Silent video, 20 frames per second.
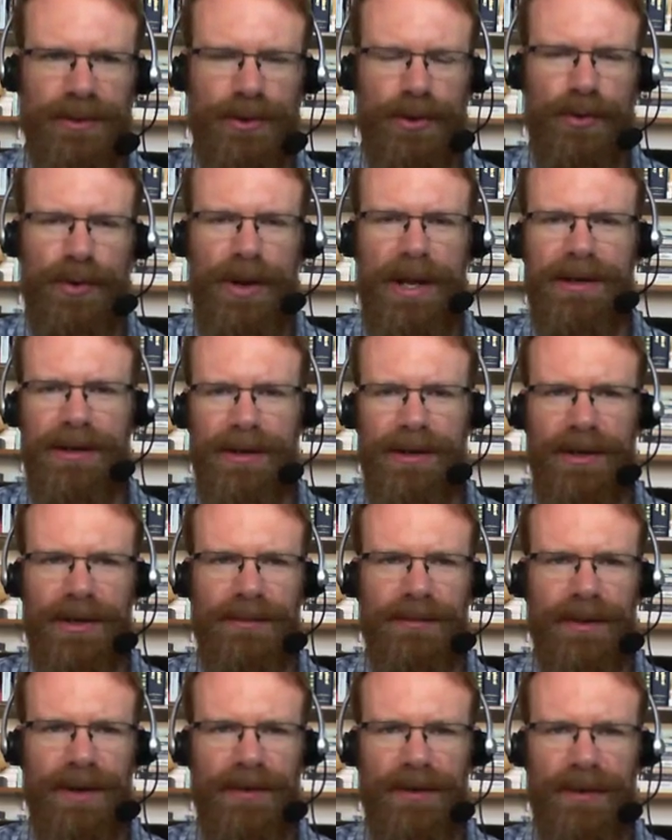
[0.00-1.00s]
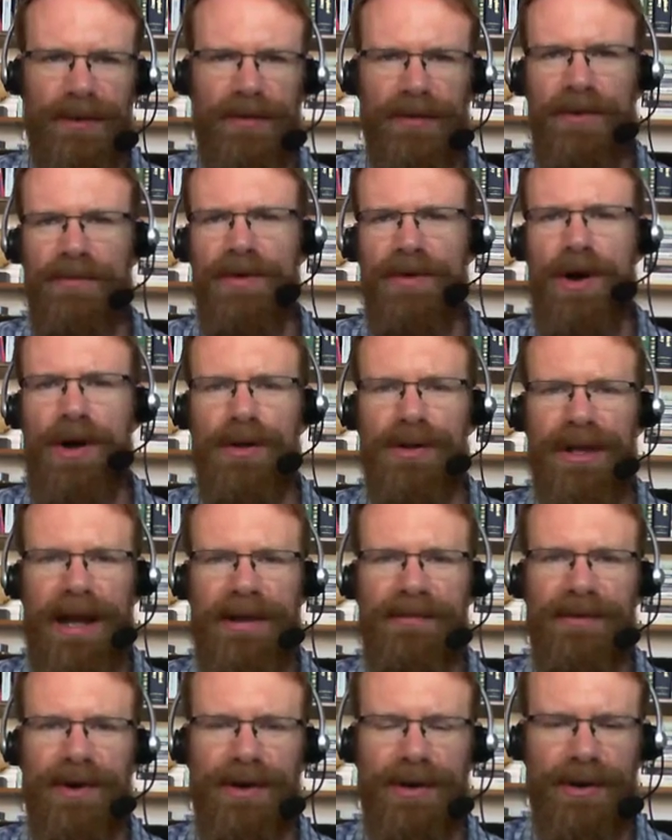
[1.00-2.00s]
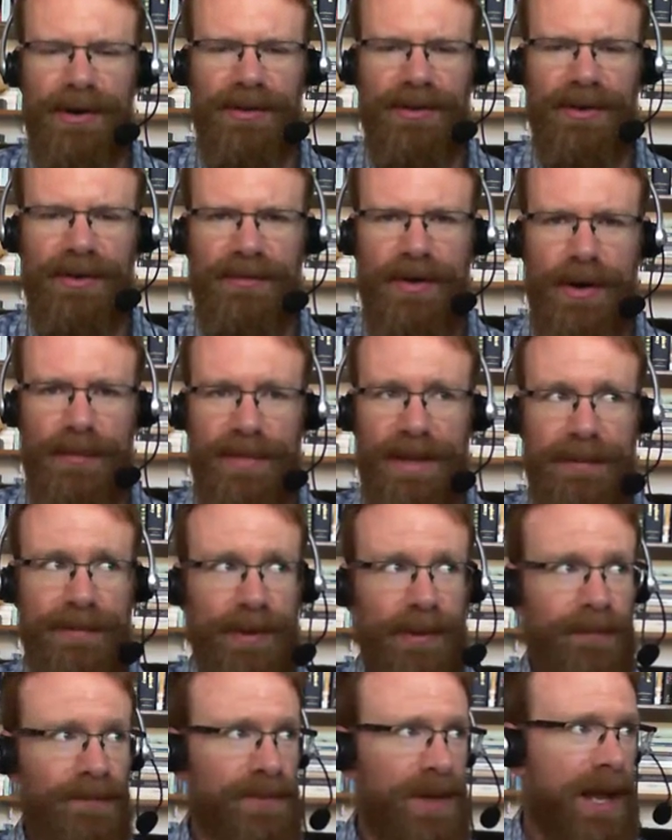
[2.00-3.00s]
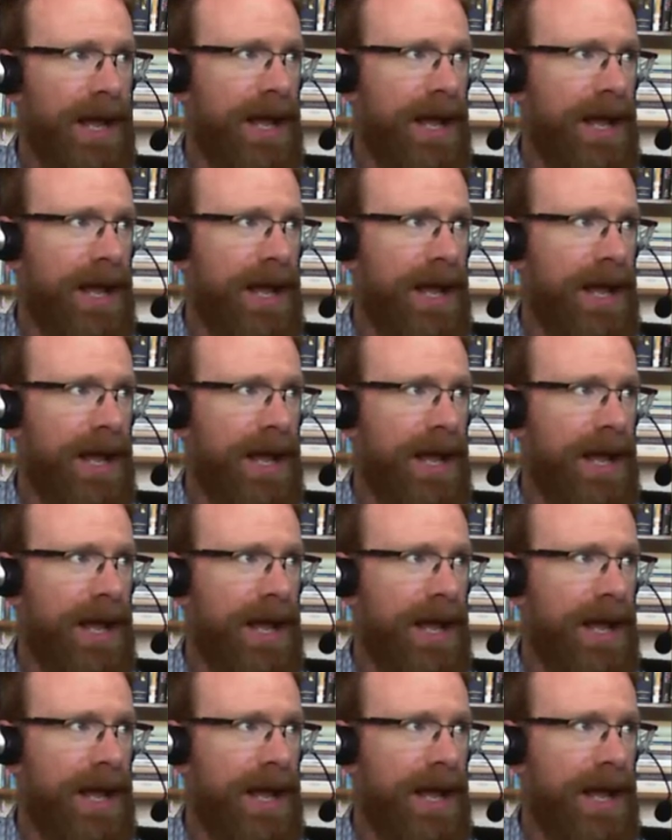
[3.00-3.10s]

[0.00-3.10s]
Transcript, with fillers: creator and of all life on earth and of all people.